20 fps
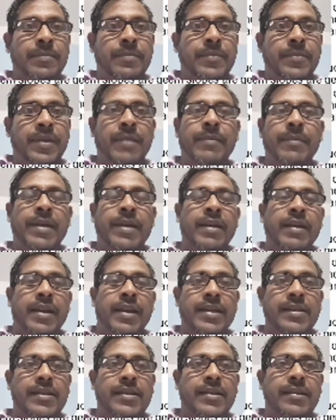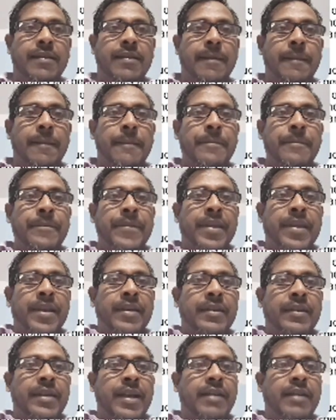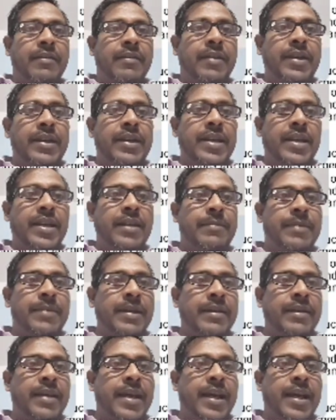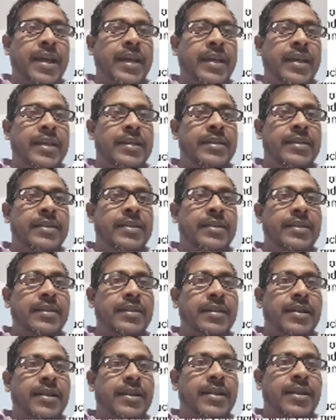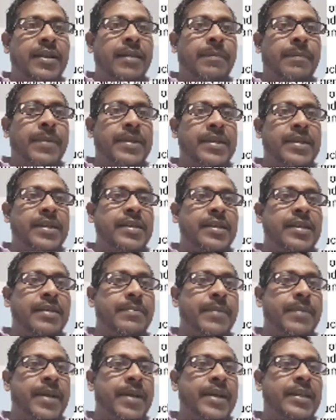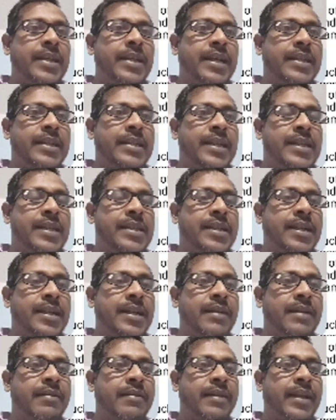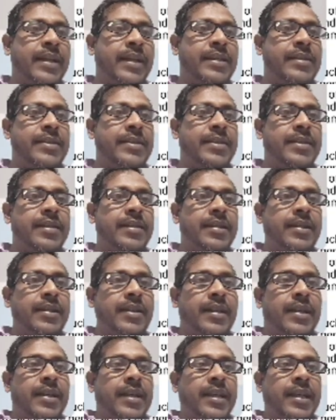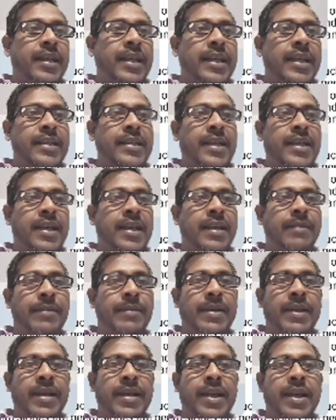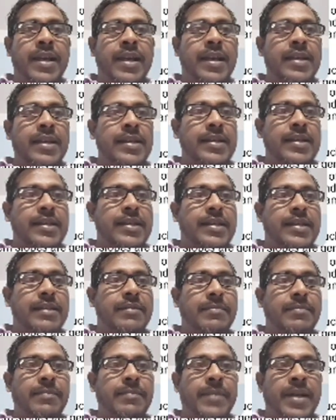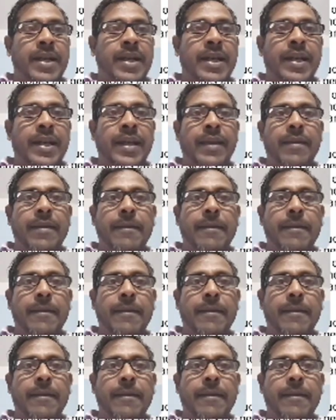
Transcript: Himalayas. The Greater Himalaya is represented by the Jaskar Range, Lesser Himalaya by